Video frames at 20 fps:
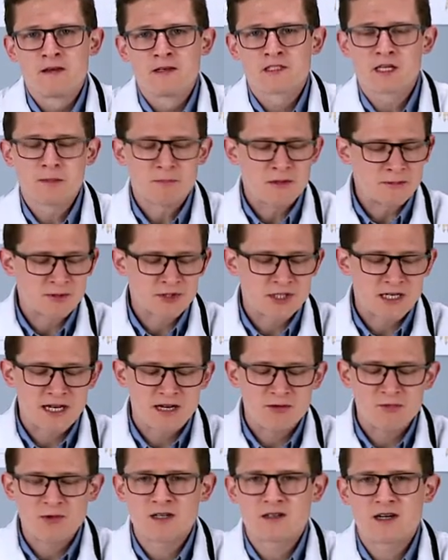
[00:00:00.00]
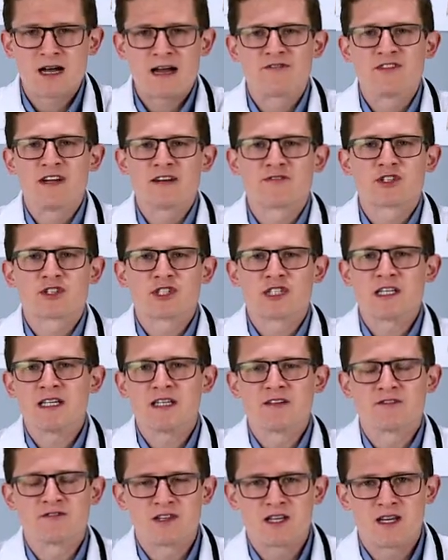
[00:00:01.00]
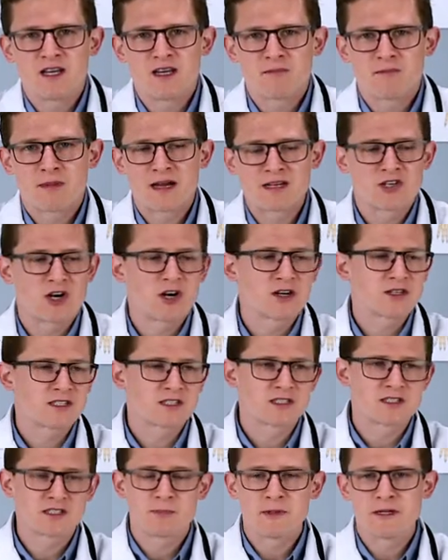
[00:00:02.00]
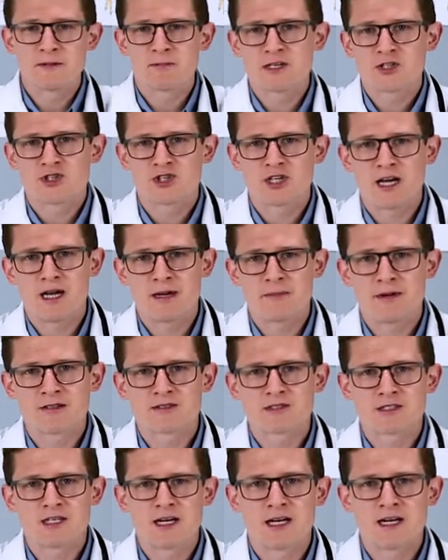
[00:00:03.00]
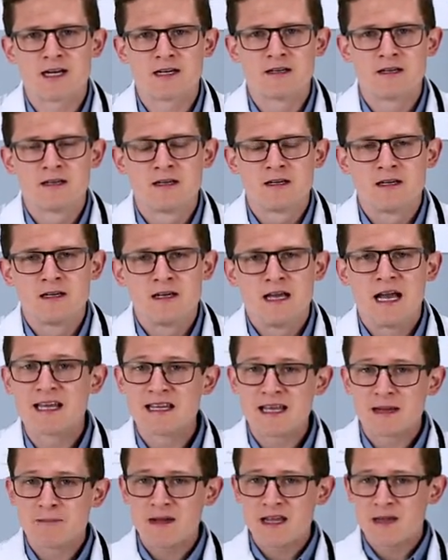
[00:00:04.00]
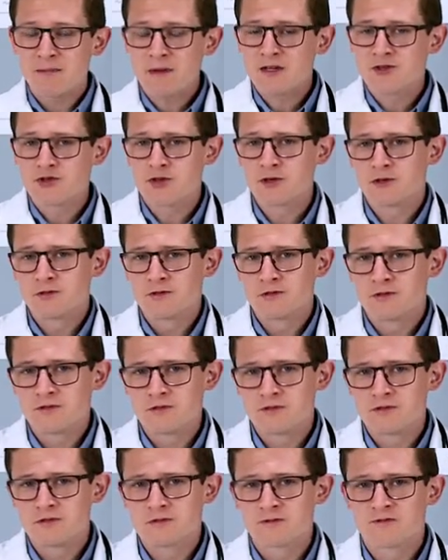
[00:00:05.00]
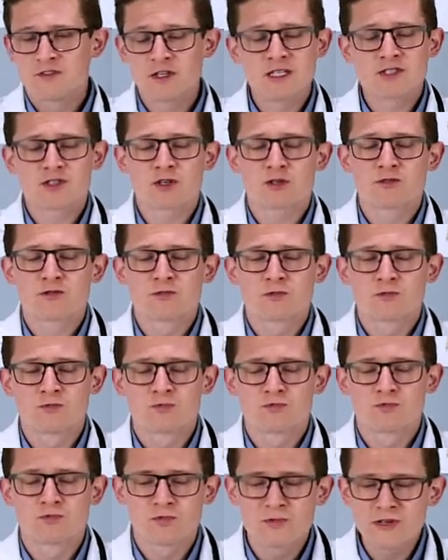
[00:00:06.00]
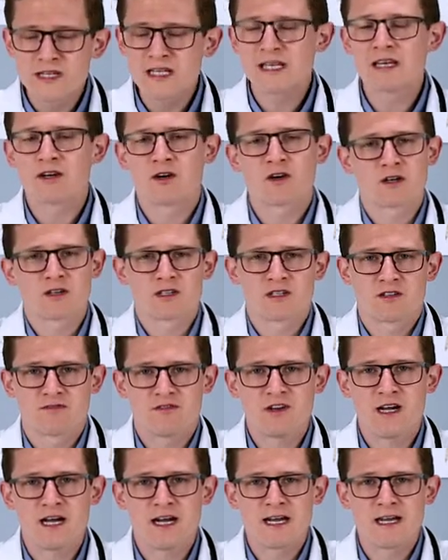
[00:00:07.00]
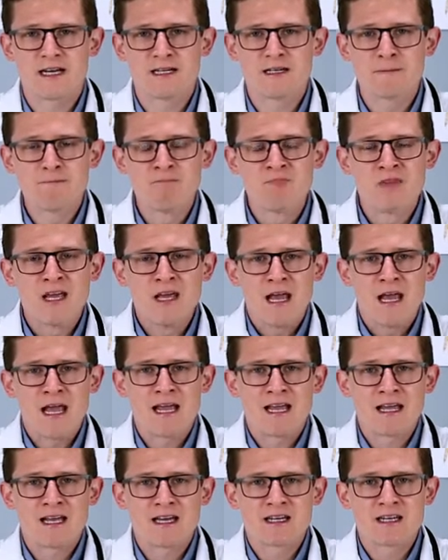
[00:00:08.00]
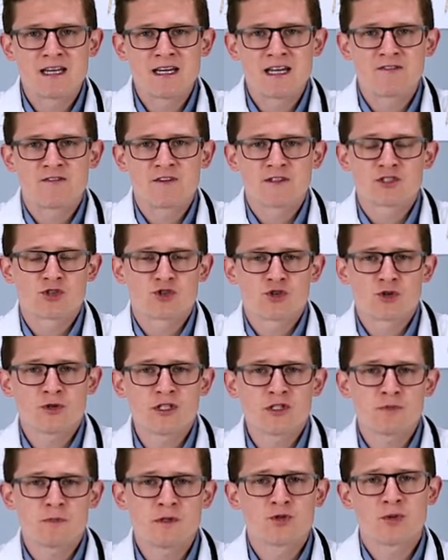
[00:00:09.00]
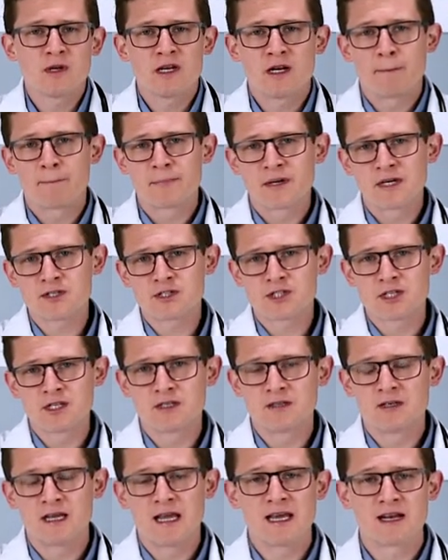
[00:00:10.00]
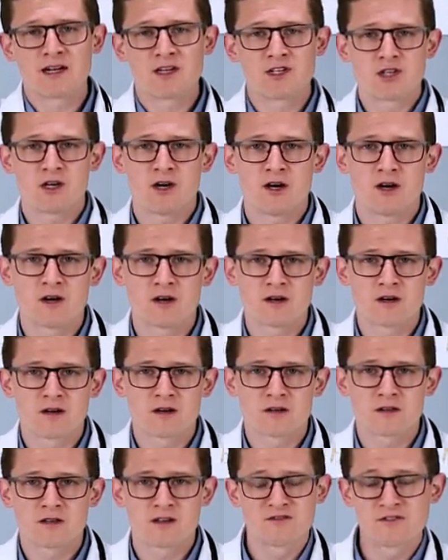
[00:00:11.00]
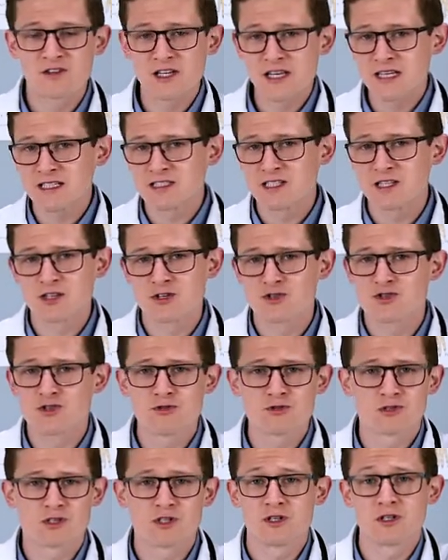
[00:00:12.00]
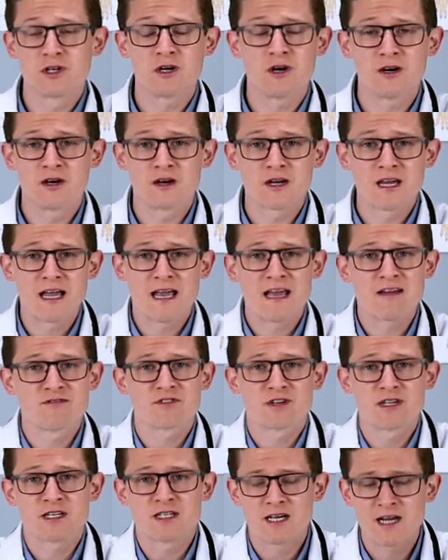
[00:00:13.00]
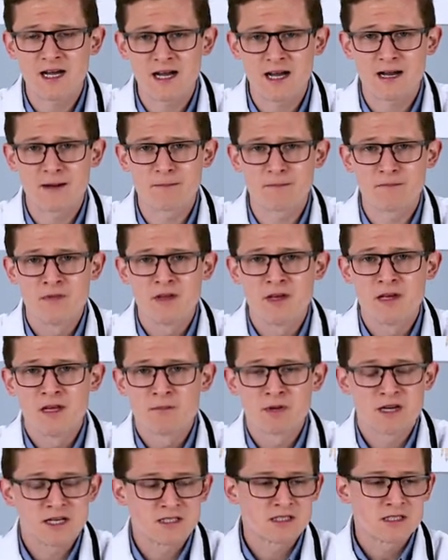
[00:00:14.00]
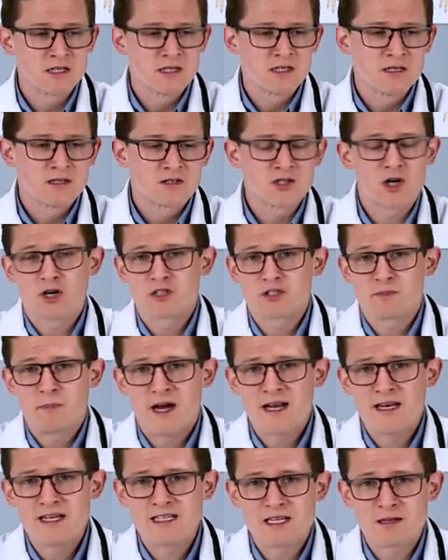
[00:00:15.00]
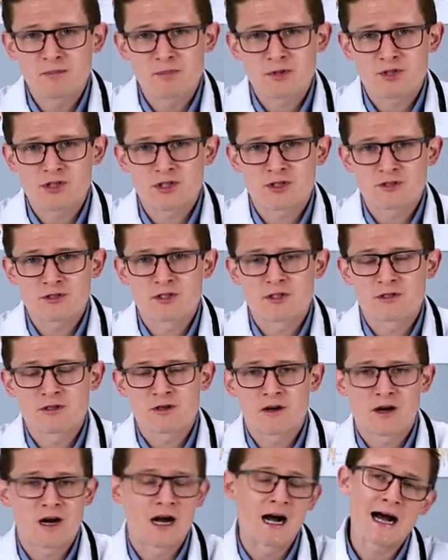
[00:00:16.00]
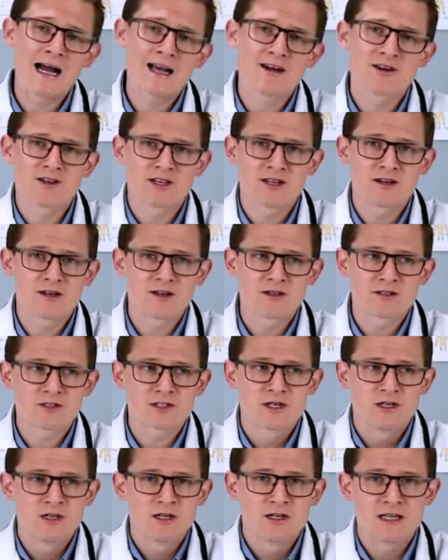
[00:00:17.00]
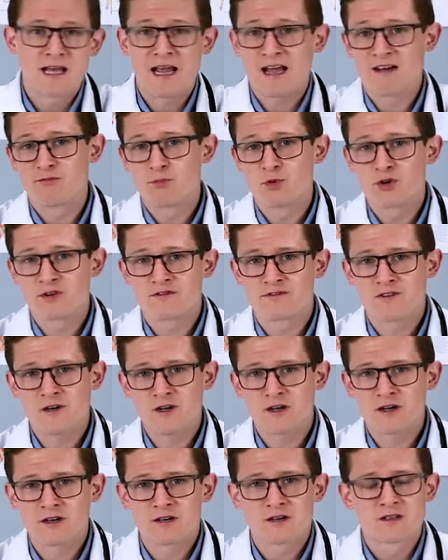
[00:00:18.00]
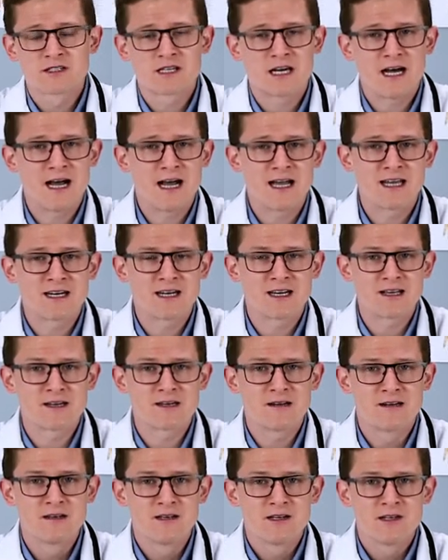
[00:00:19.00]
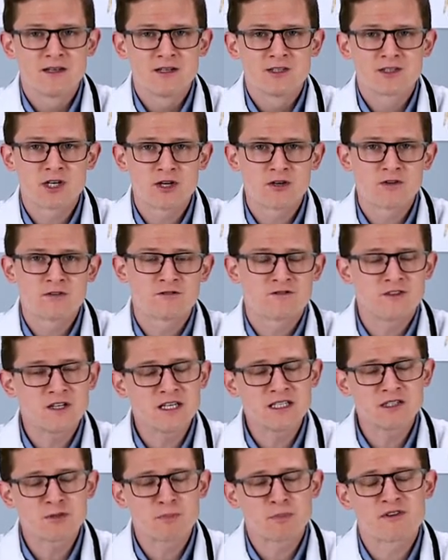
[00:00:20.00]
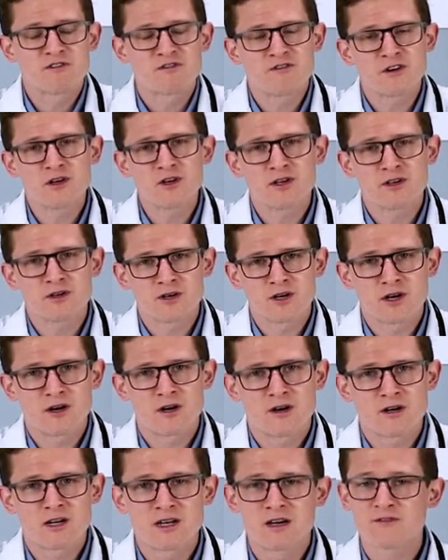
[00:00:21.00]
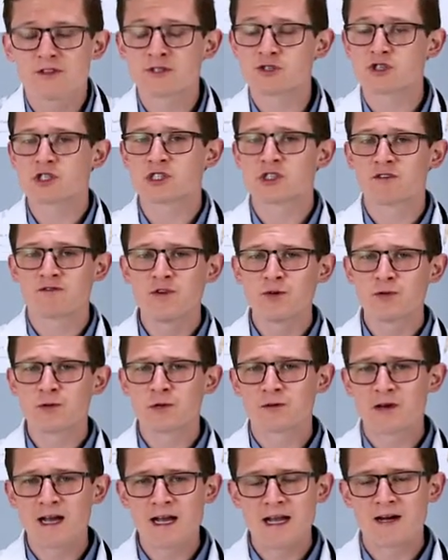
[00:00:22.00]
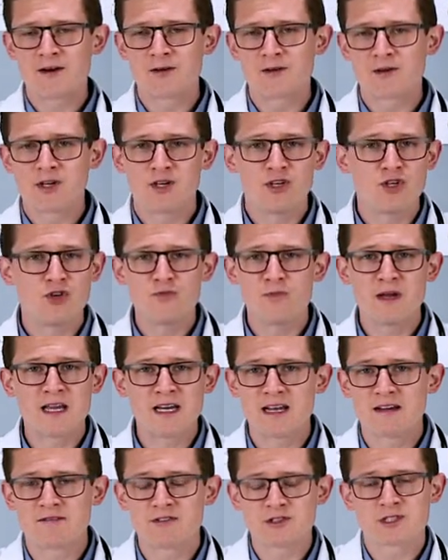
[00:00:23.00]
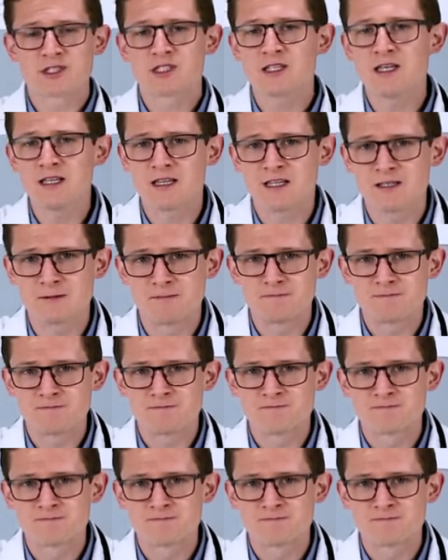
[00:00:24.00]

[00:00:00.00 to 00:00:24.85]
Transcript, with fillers: Some people say, well, I've never seen a flea. My dog doesn't spend much time outside. And that may be true. Fleas are really hard to find. And if it's a choice between a person and a dog, the flea is going to choose the dog every time. Because dogs' body temperatures are higher than ours. They have more fur to hide in. So fleas prefer your dog. And if there's just a few around, you may never see them.